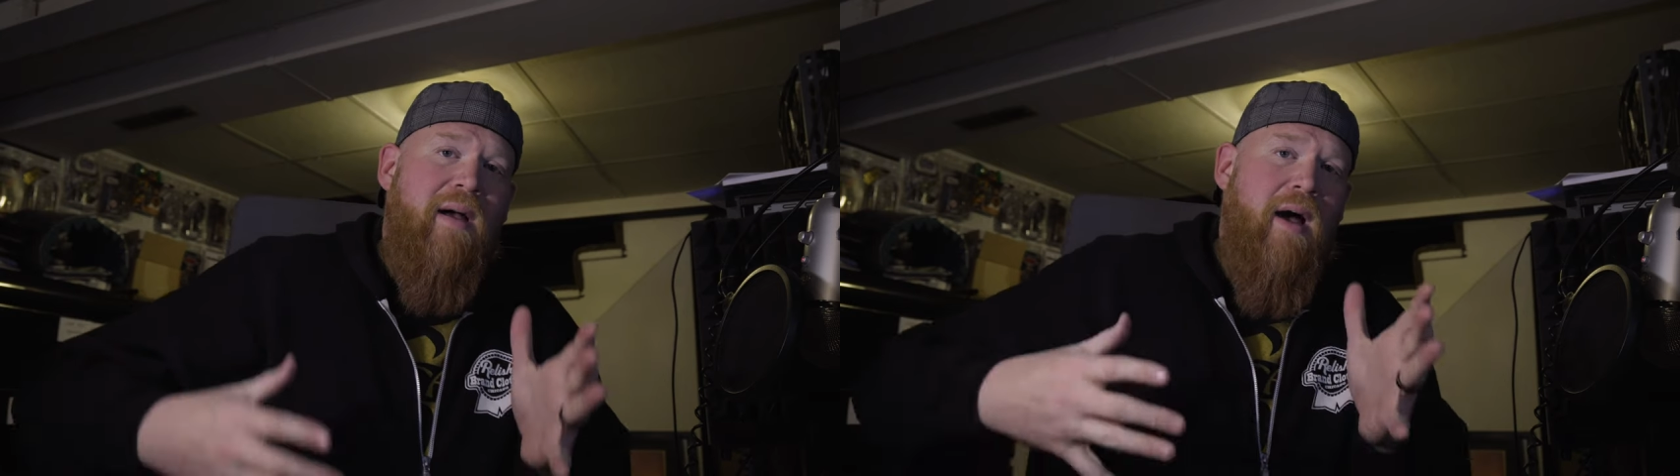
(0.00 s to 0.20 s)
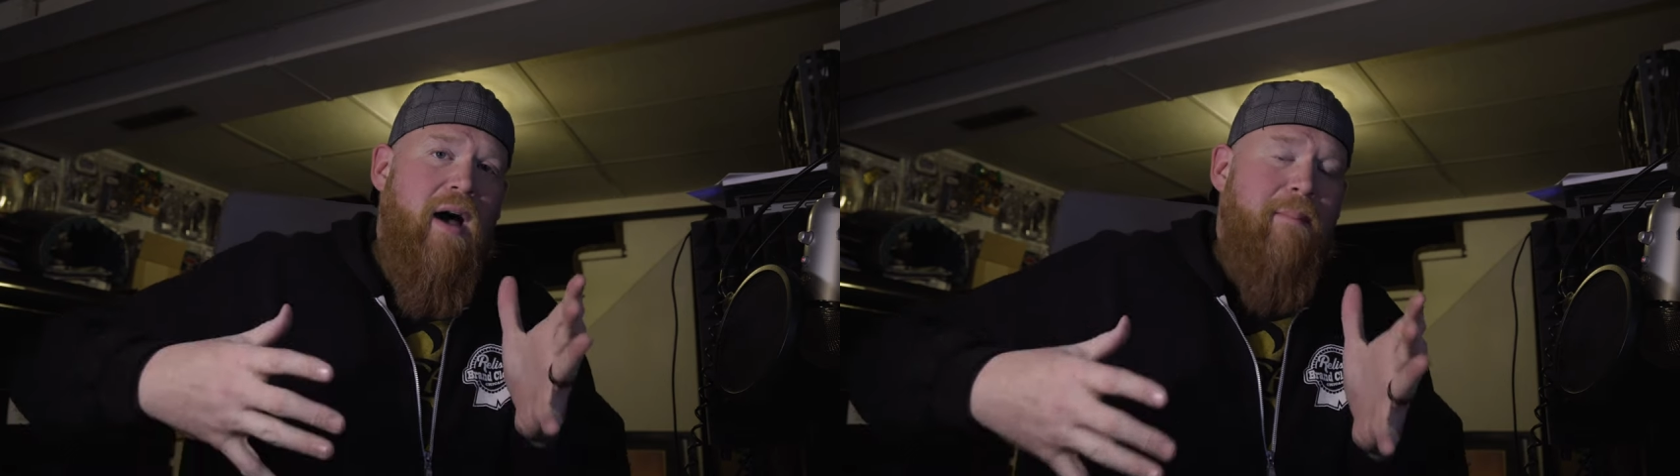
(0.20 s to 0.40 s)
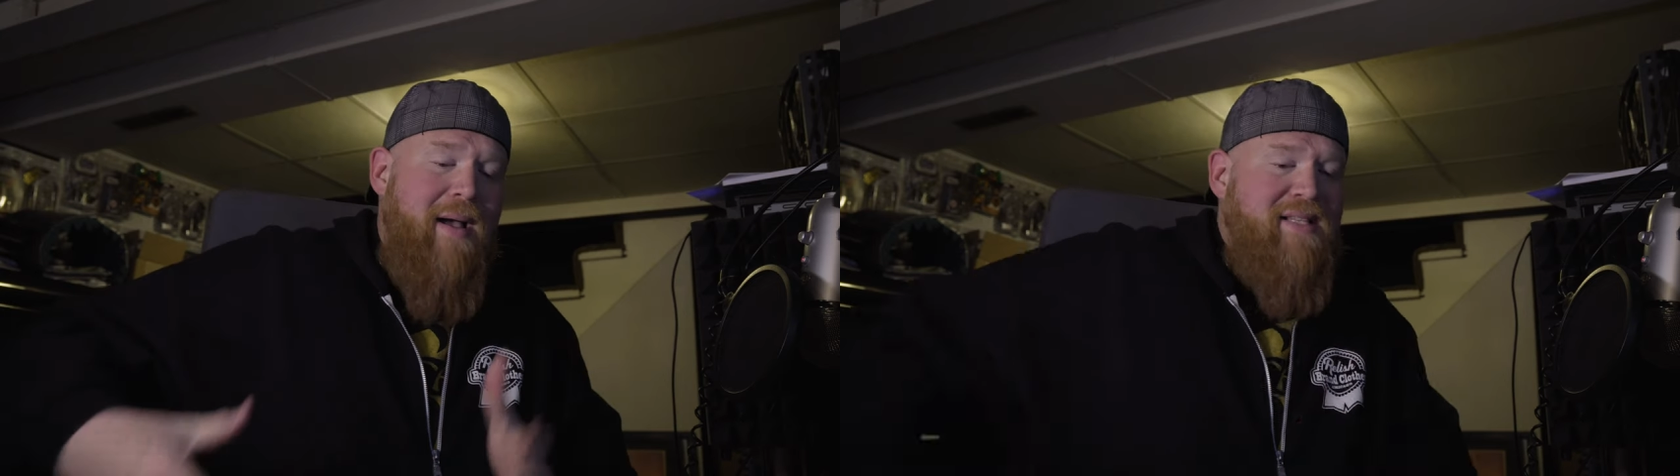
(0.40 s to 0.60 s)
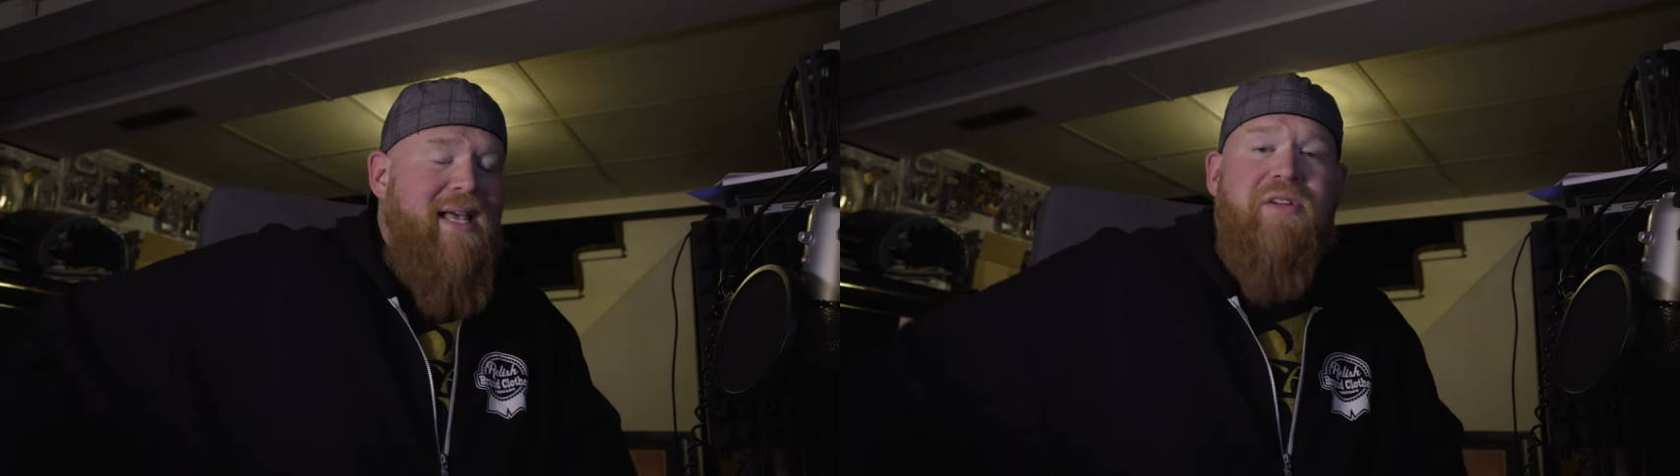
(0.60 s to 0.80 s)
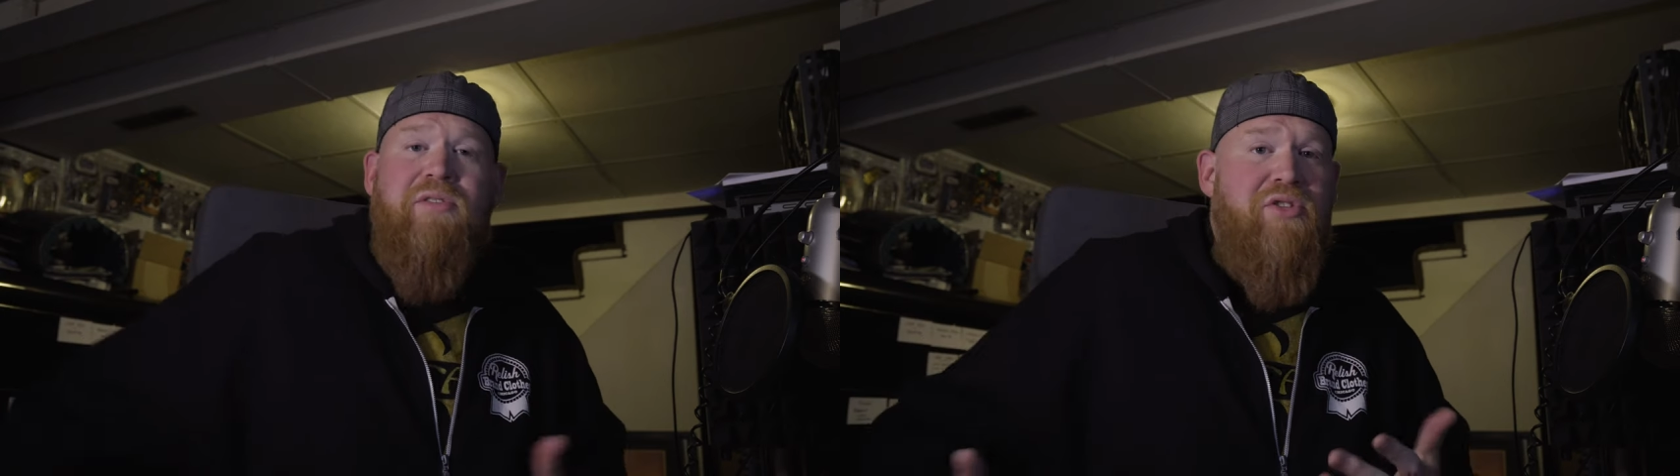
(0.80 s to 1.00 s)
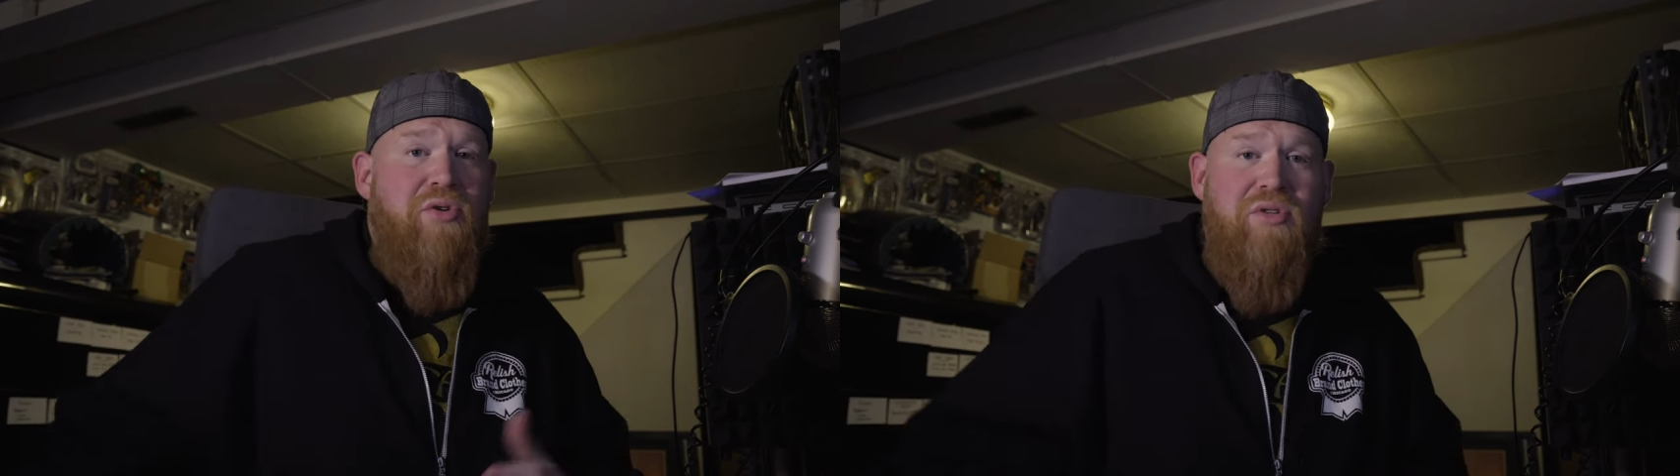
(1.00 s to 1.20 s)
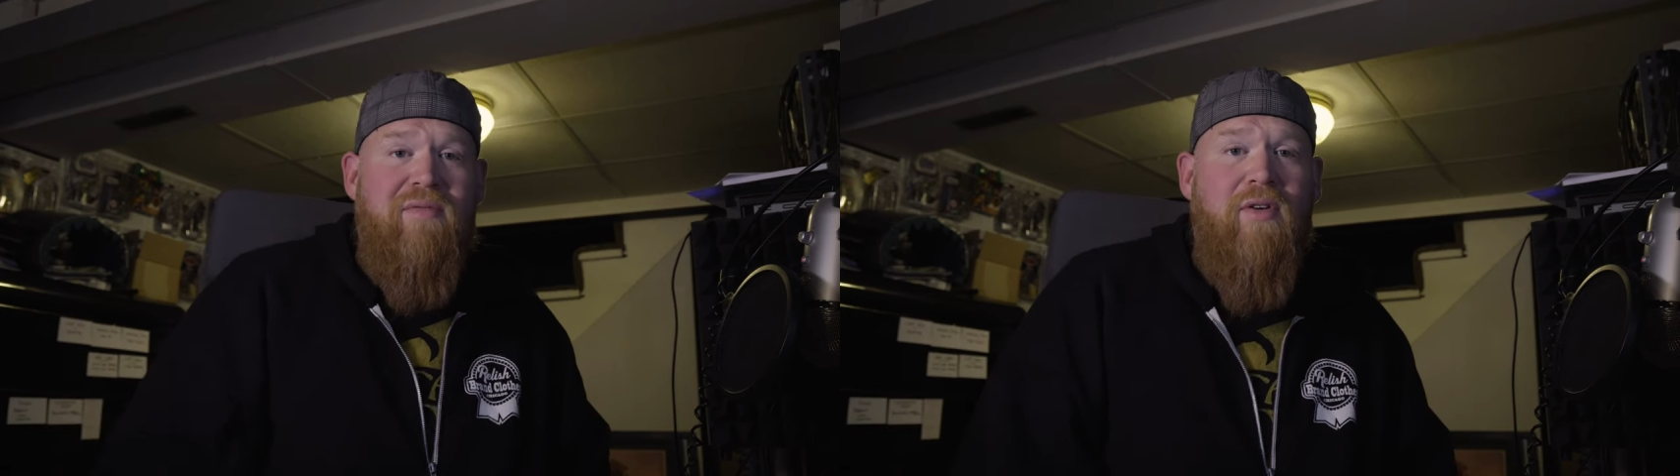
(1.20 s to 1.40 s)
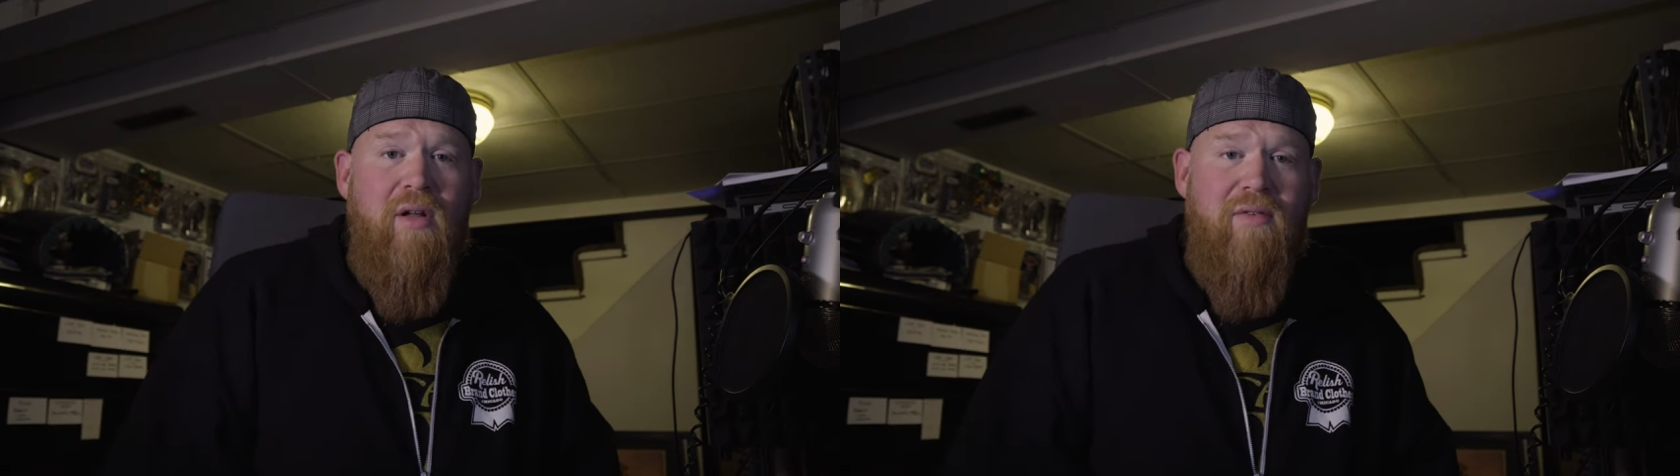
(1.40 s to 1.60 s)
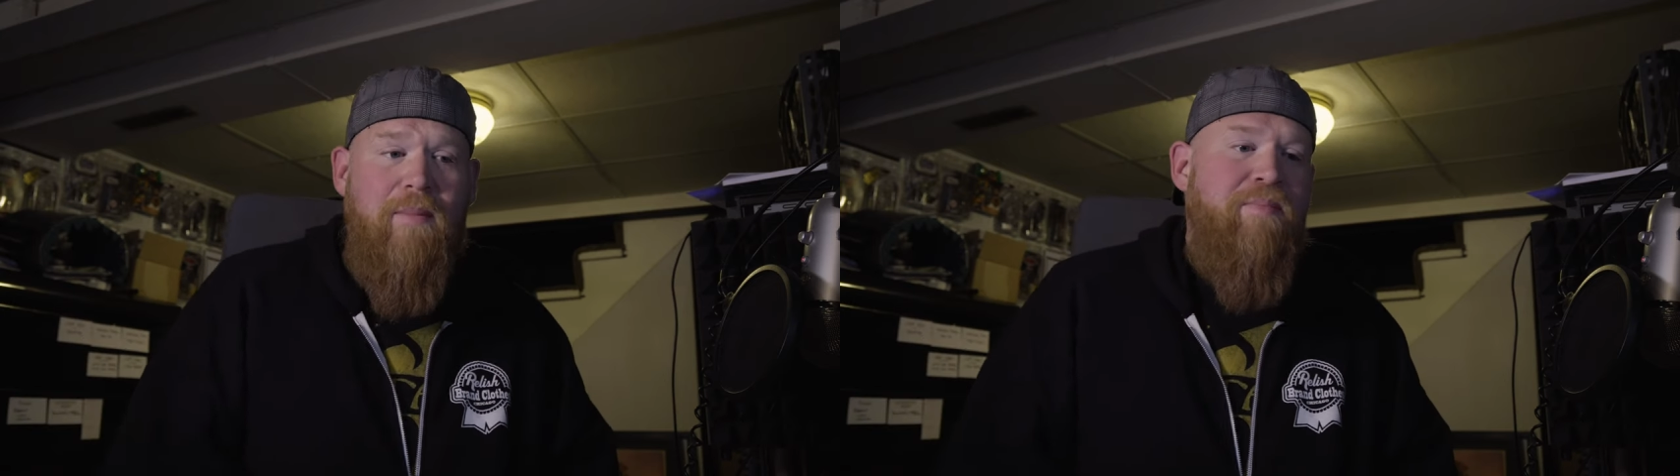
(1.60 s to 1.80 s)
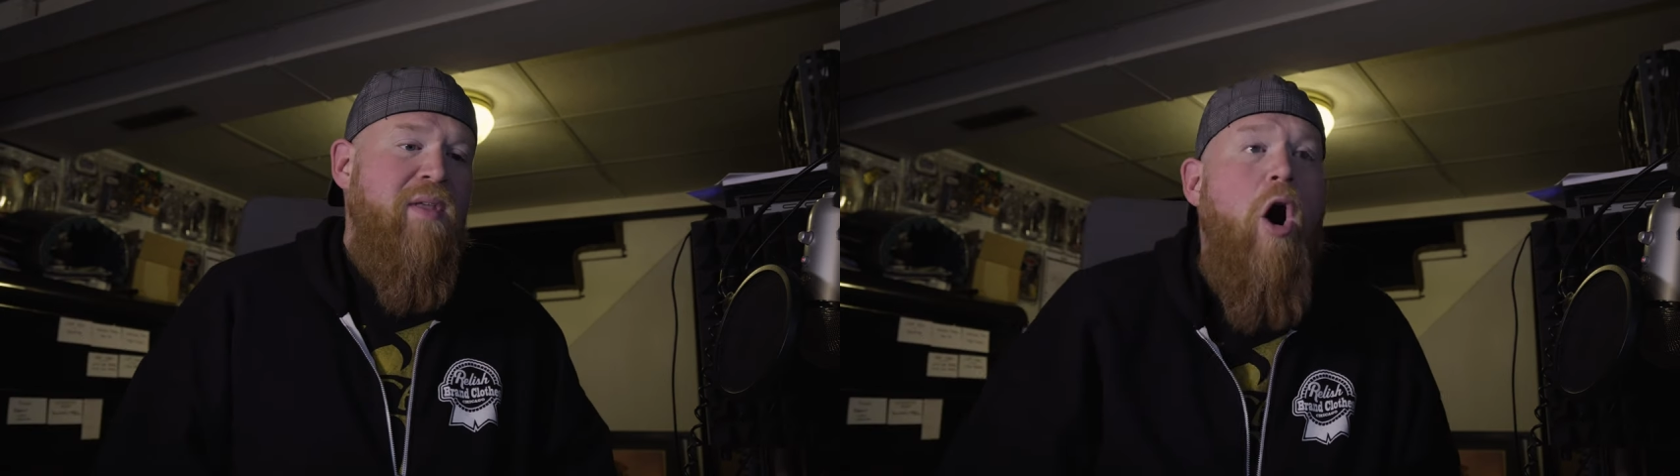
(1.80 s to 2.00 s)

Um, my satchel is usually full of them.